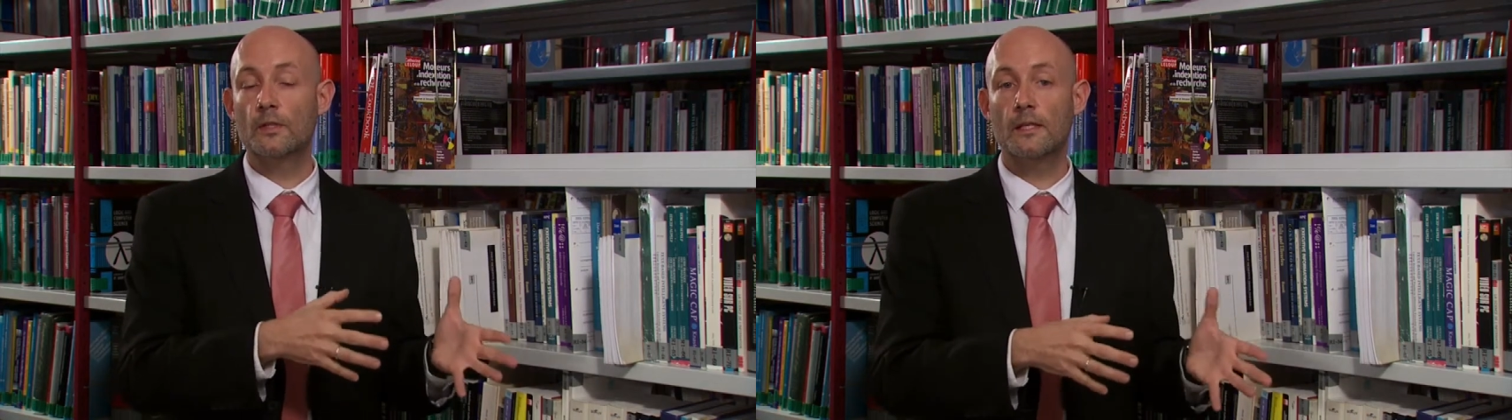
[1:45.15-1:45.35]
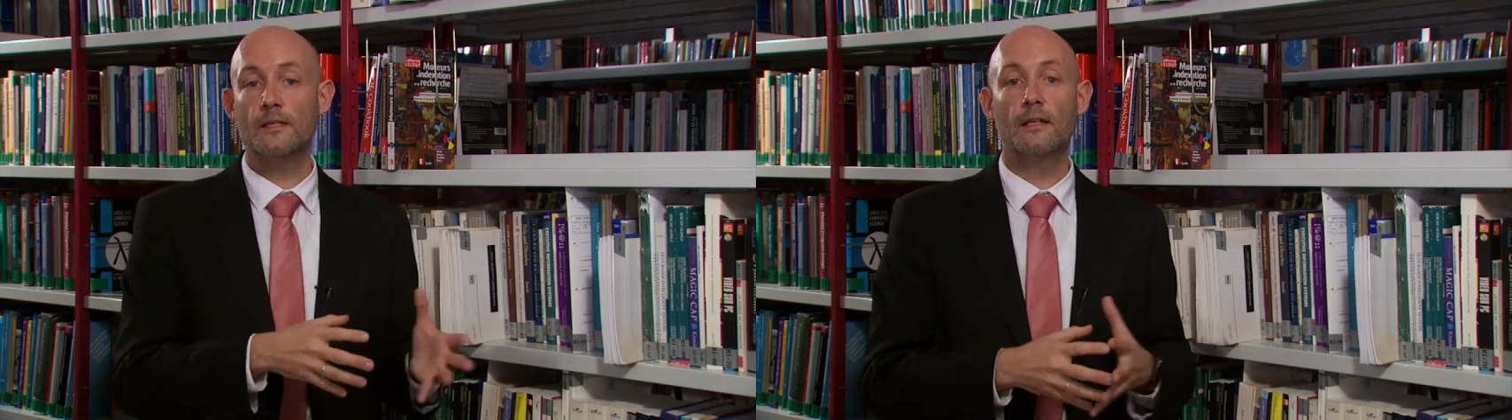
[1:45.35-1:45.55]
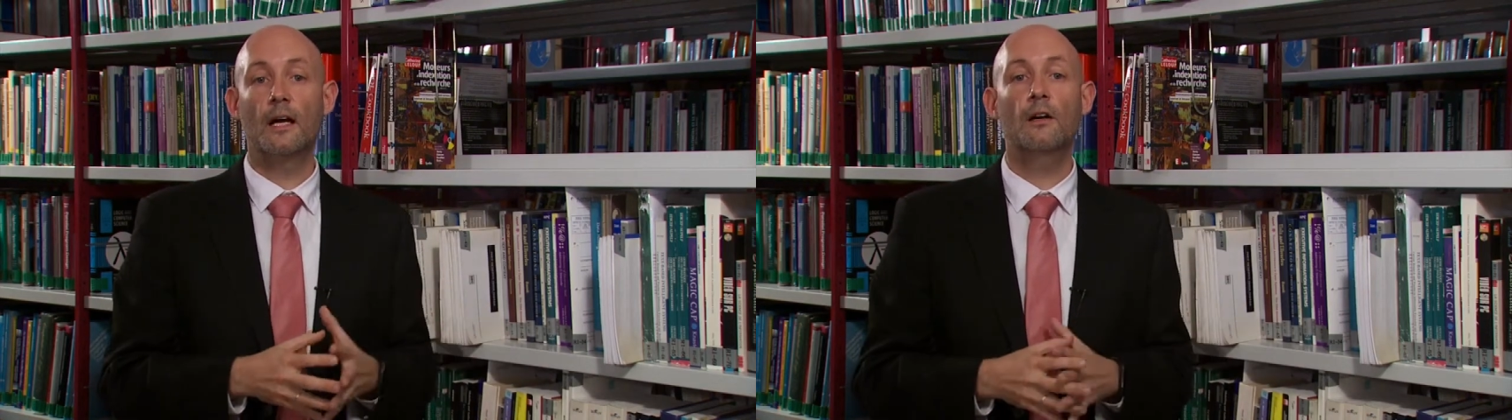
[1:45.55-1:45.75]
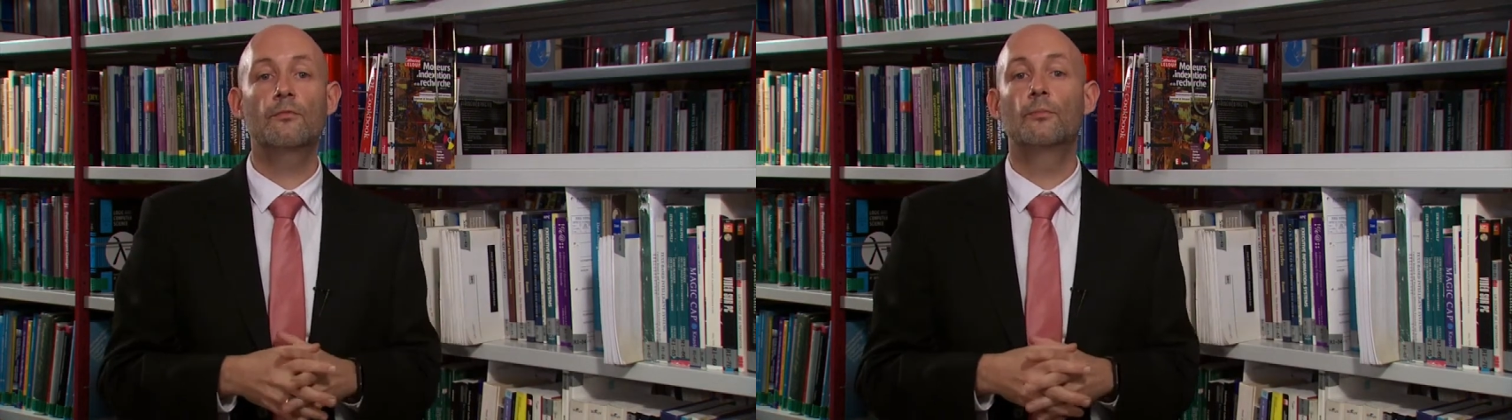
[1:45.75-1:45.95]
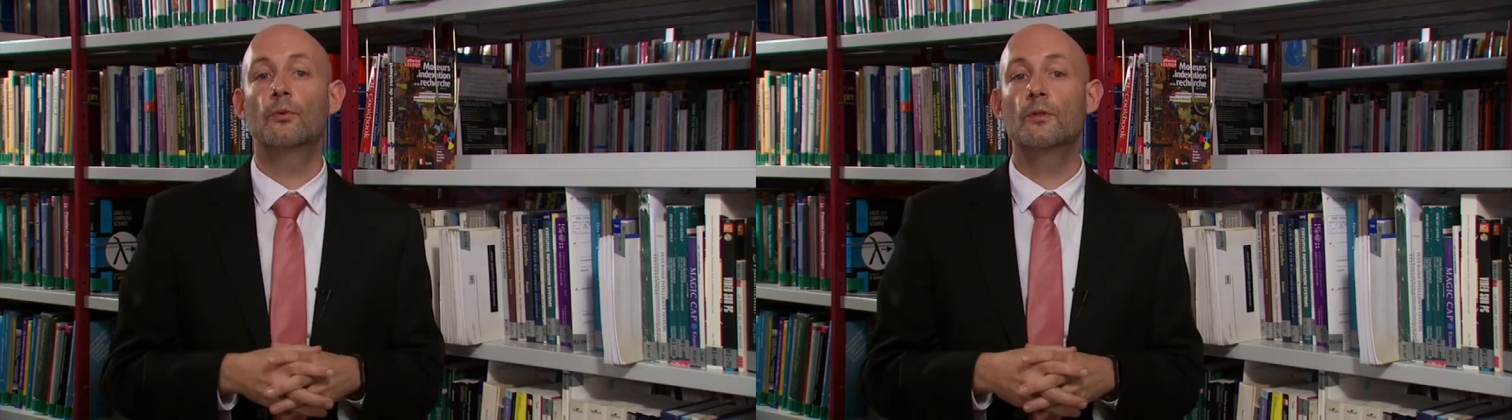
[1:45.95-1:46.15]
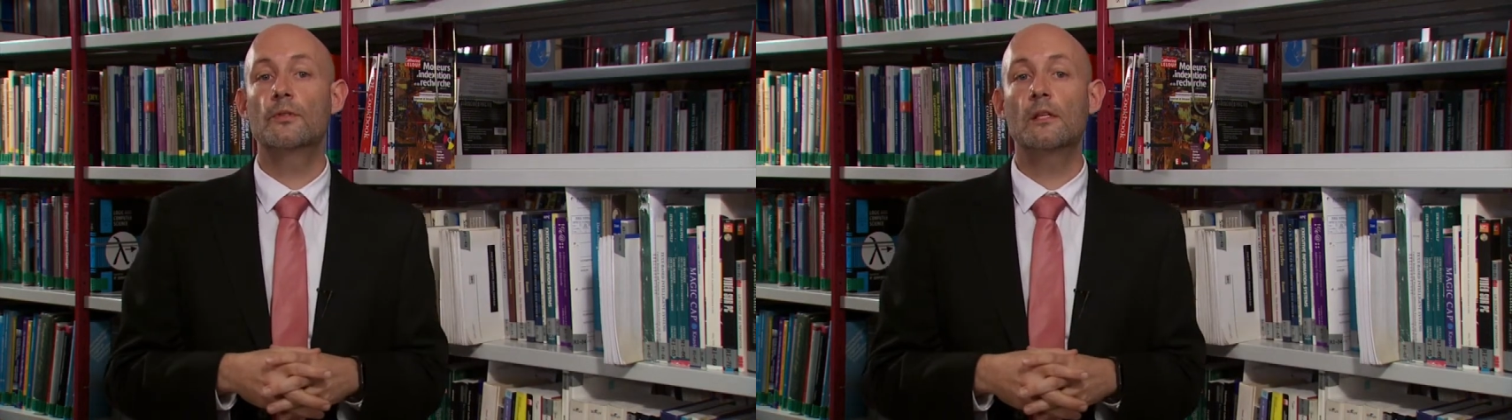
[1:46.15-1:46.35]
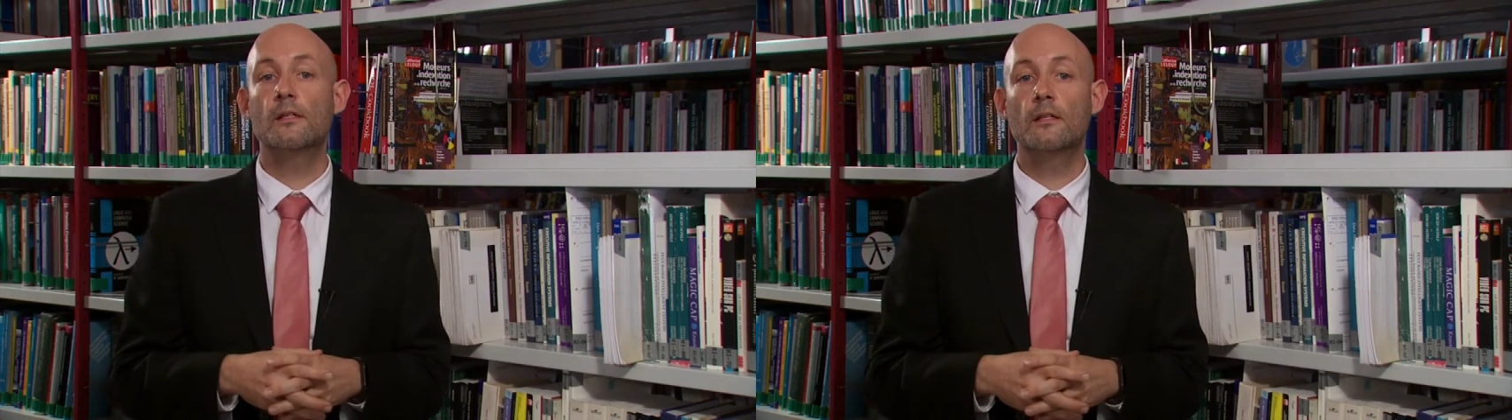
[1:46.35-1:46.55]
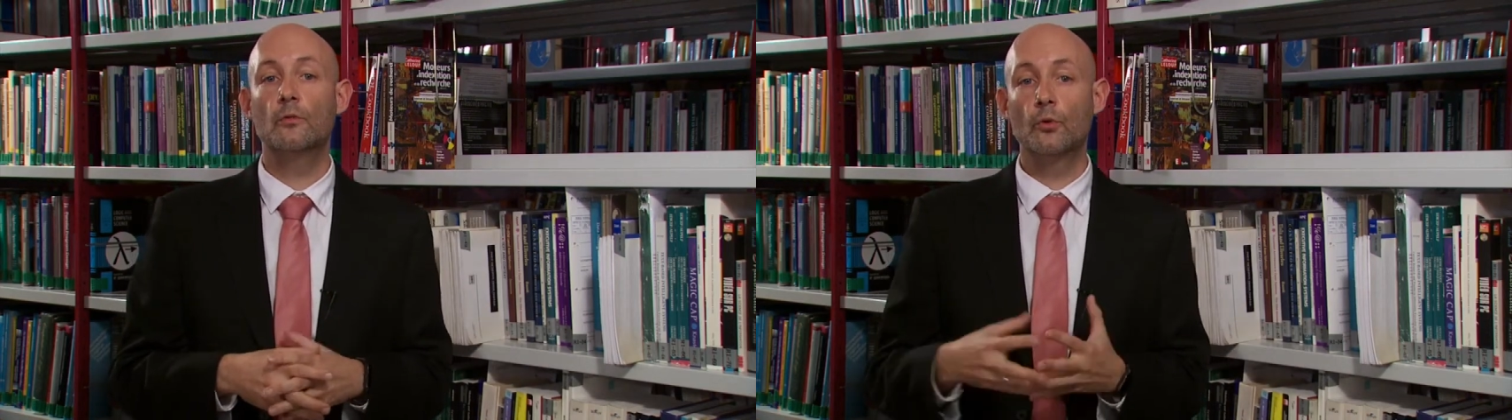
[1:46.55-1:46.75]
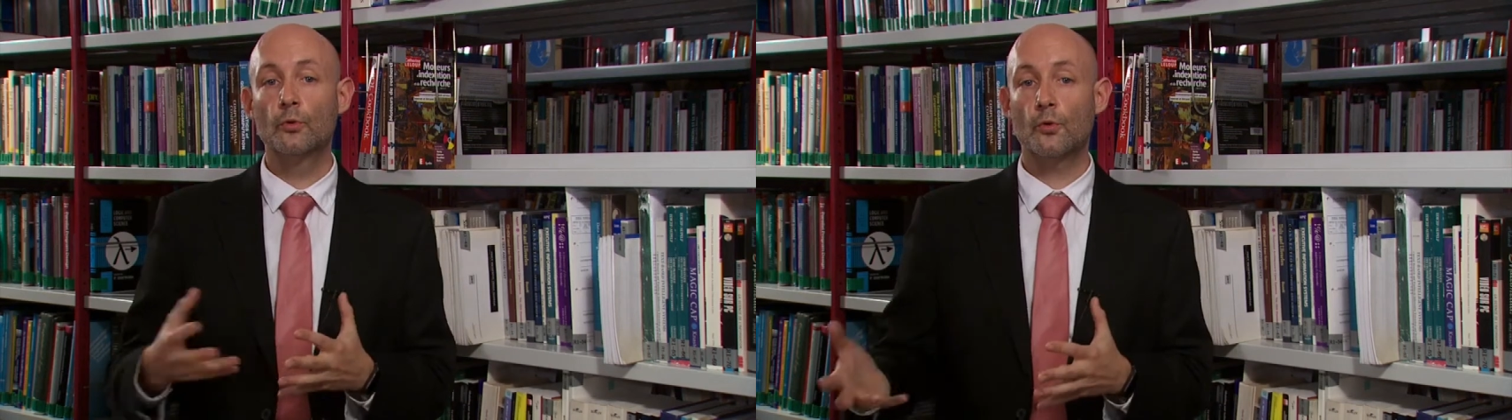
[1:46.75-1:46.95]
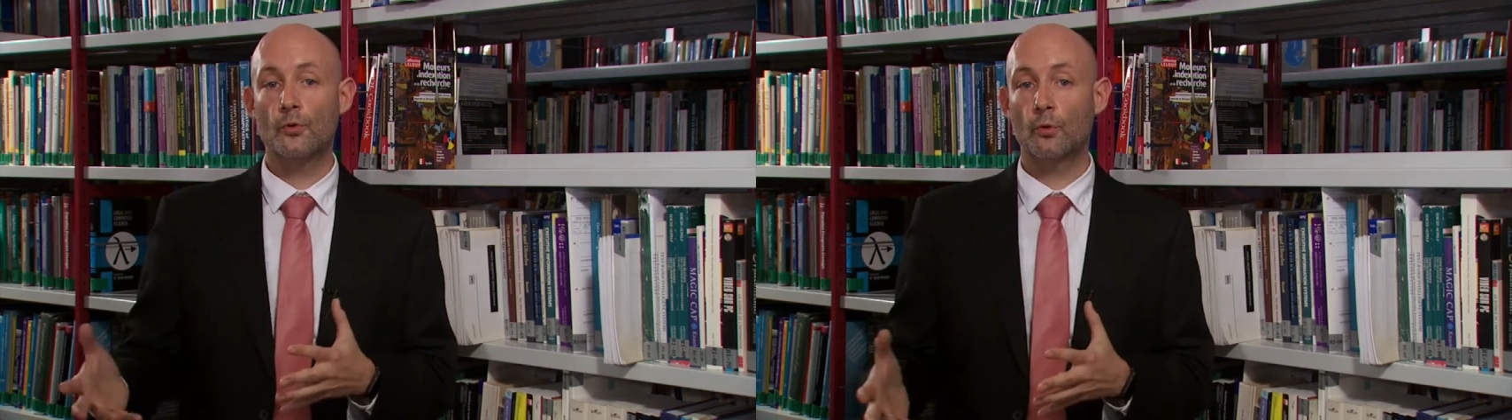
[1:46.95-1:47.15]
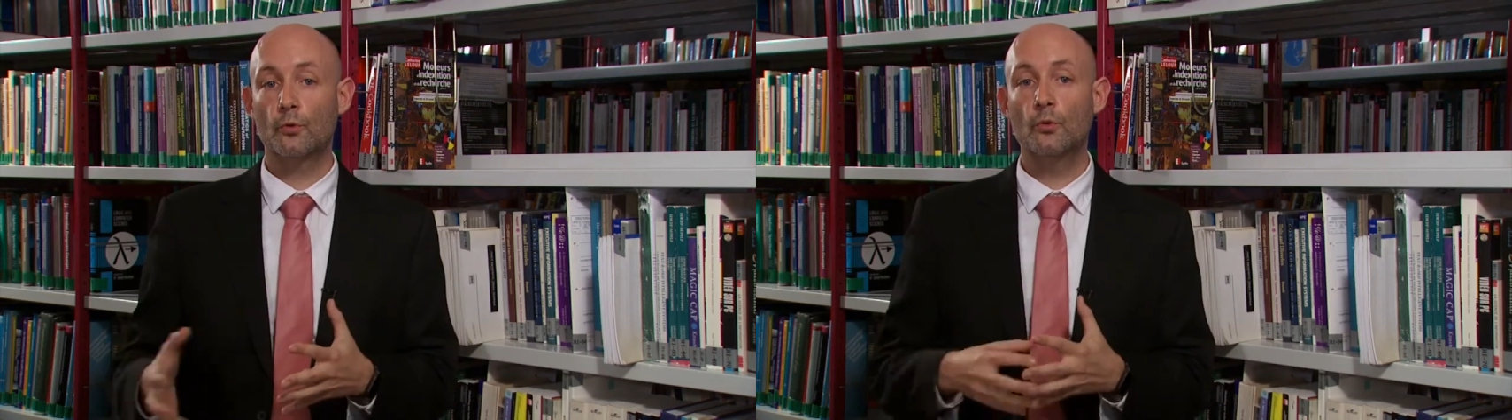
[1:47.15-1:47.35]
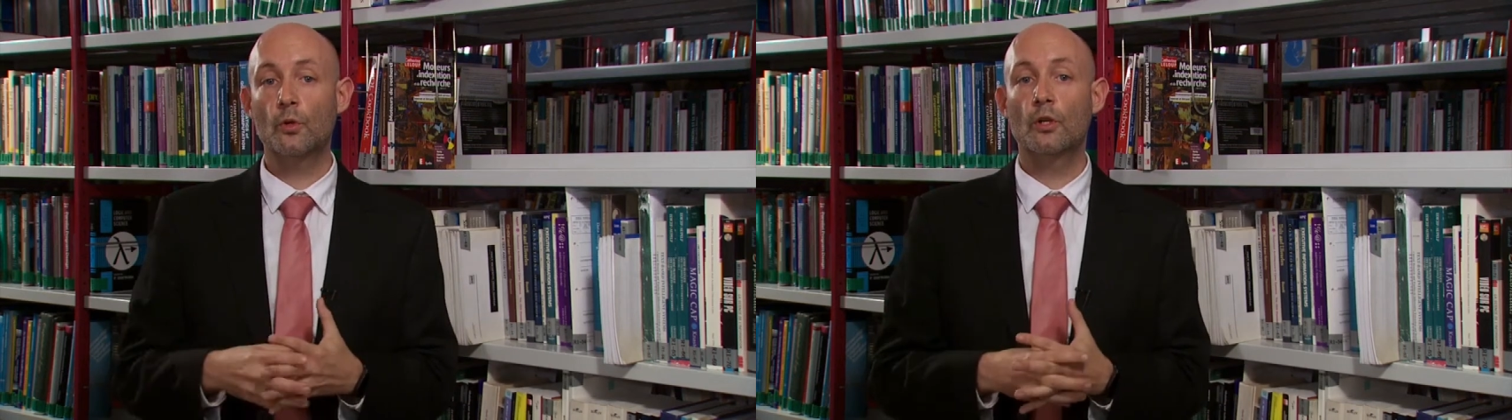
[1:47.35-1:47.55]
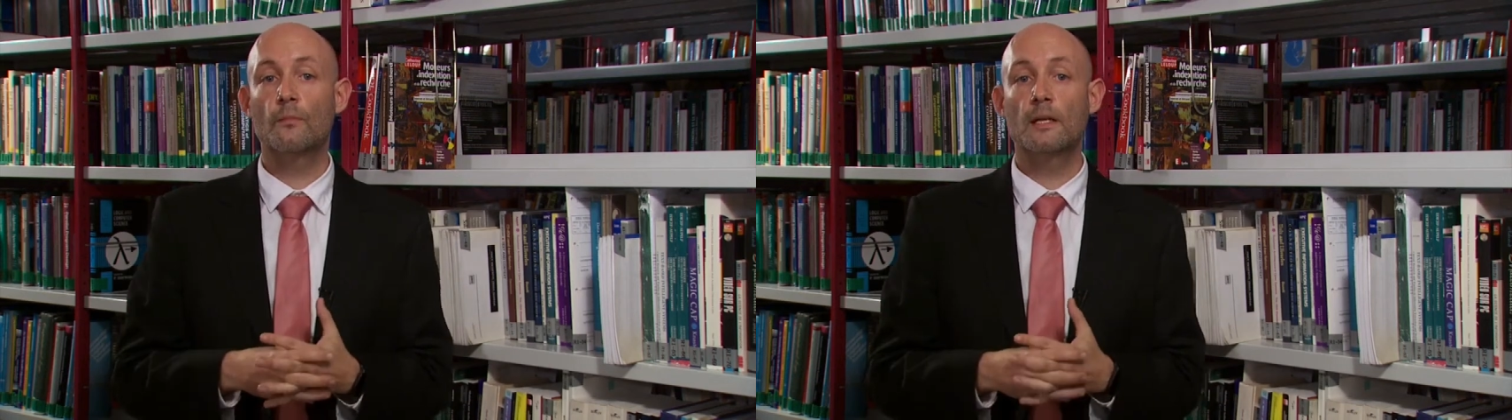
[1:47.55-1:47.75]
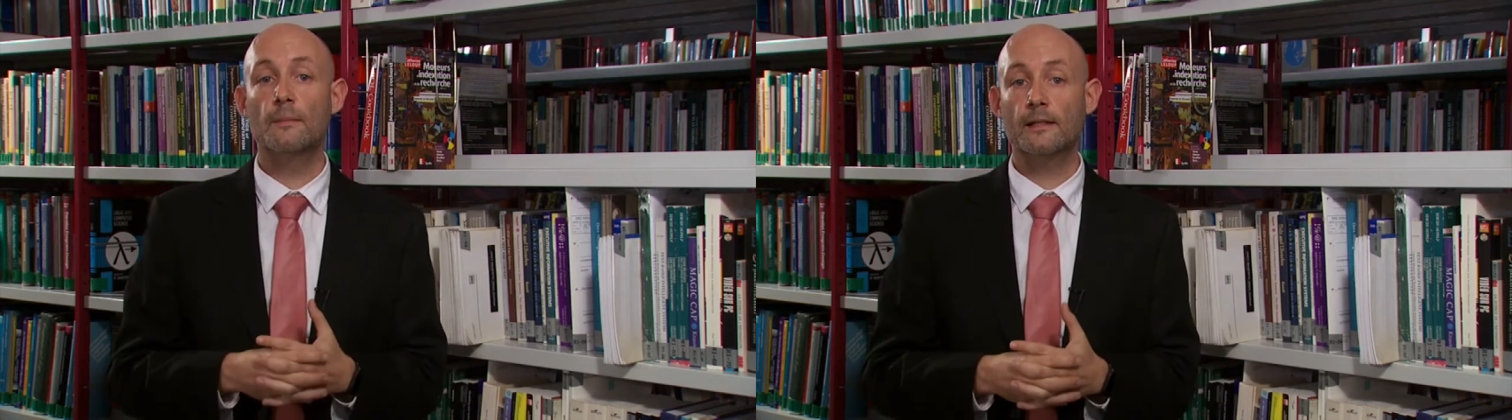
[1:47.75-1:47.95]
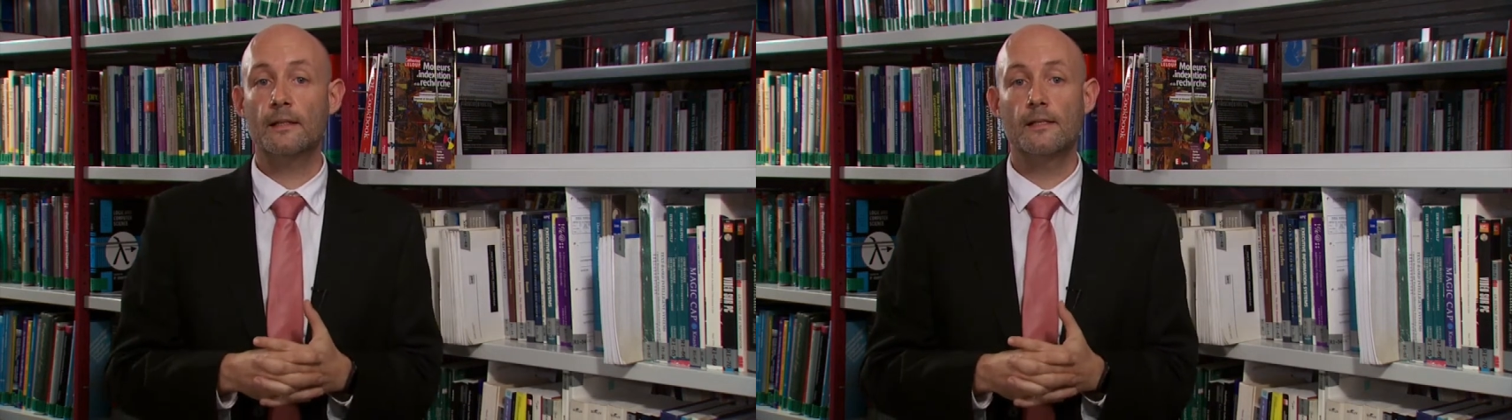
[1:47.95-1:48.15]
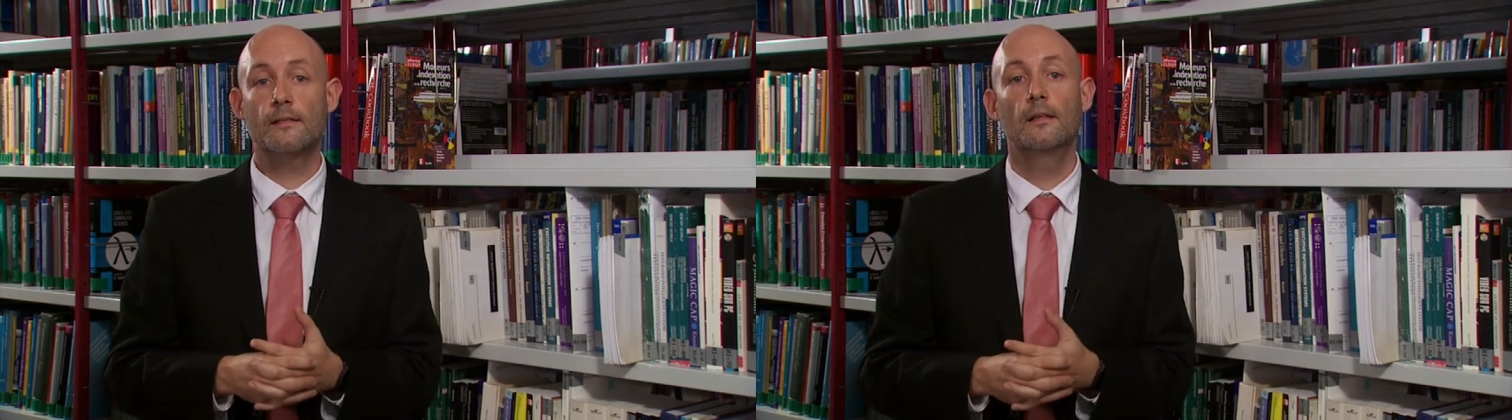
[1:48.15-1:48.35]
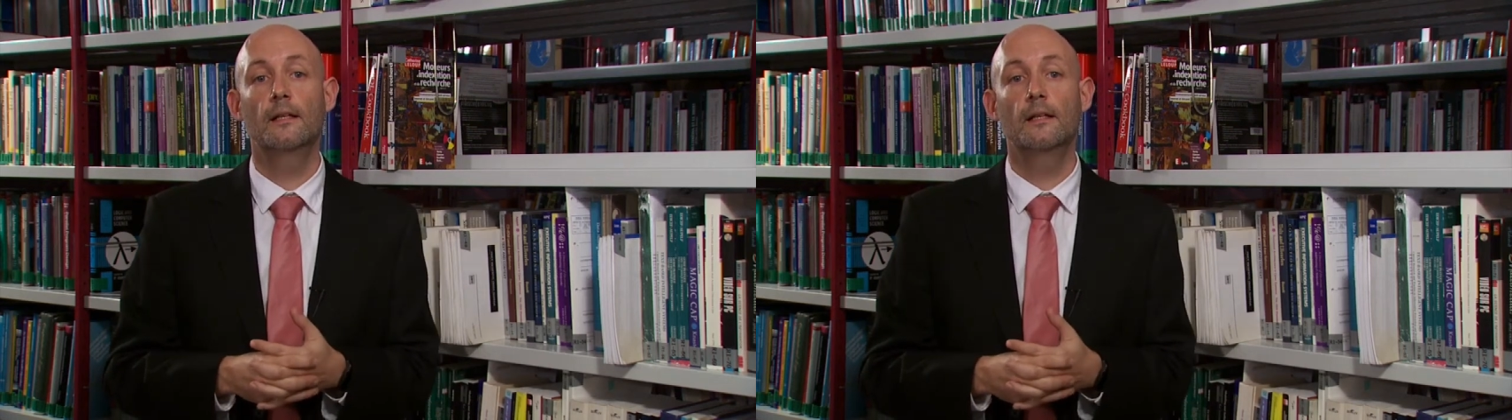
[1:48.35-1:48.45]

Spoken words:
with graphs, we could use other structures such as matrices.